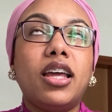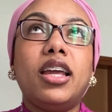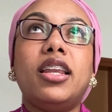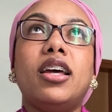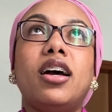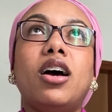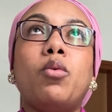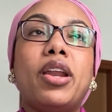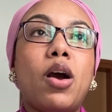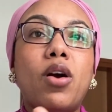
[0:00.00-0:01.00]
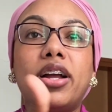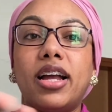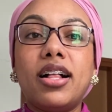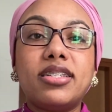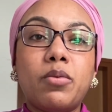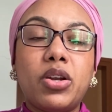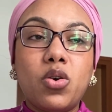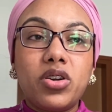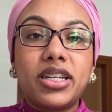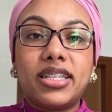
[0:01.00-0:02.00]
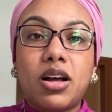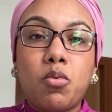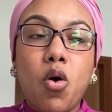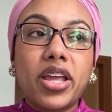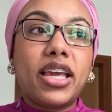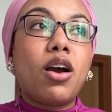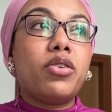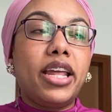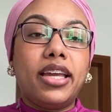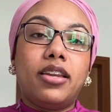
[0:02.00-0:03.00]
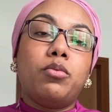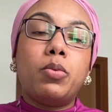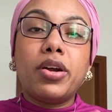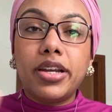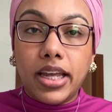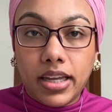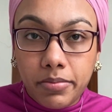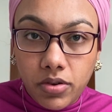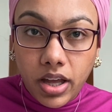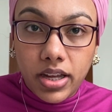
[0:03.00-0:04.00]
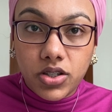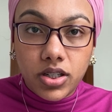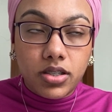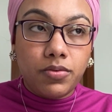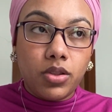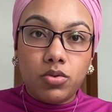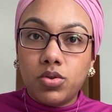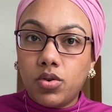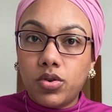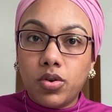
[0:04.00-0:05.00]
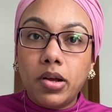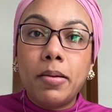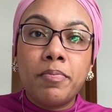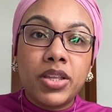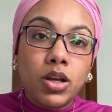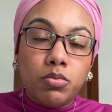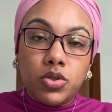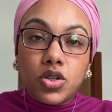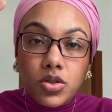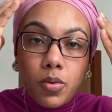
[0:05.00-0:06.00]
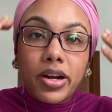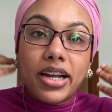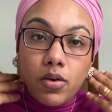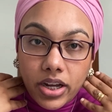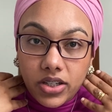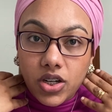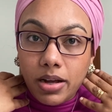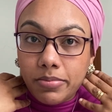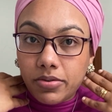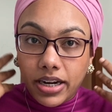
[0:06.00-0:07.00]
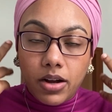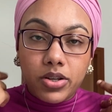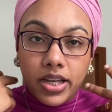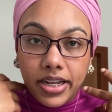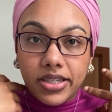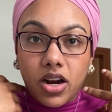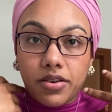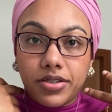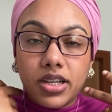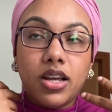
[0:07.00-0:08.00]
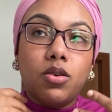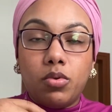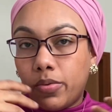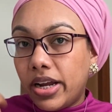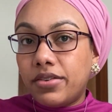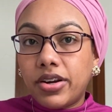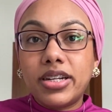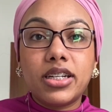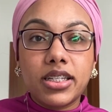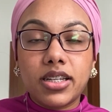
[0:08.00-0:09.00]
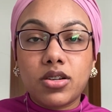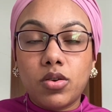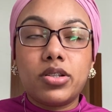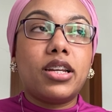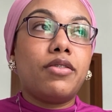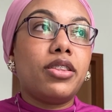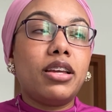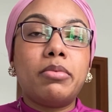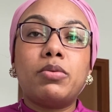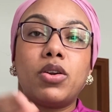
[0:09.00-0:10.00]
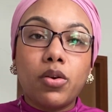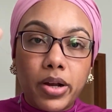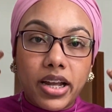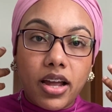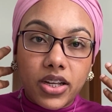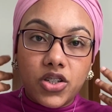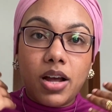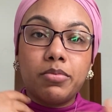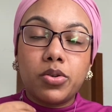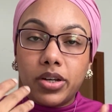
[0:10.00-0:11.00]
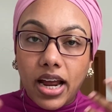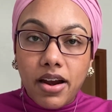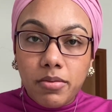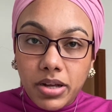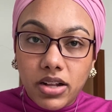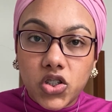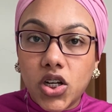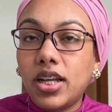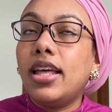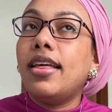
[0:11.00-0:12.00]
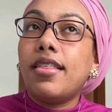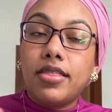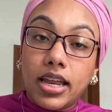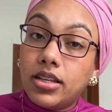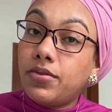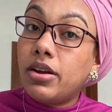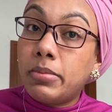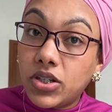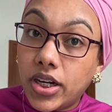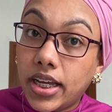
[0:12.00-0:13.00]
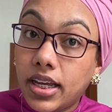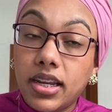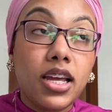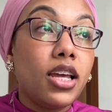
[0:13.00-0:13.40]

when our girls, our daughters are walking out naked, we weren't naked, okay, just for those who don't know, we're just not wearing our hijabs, right, our headscarves. We're wearing very decent clothes and everything, but we're not wearing a hijab. So in Arab culture, that is very much naked.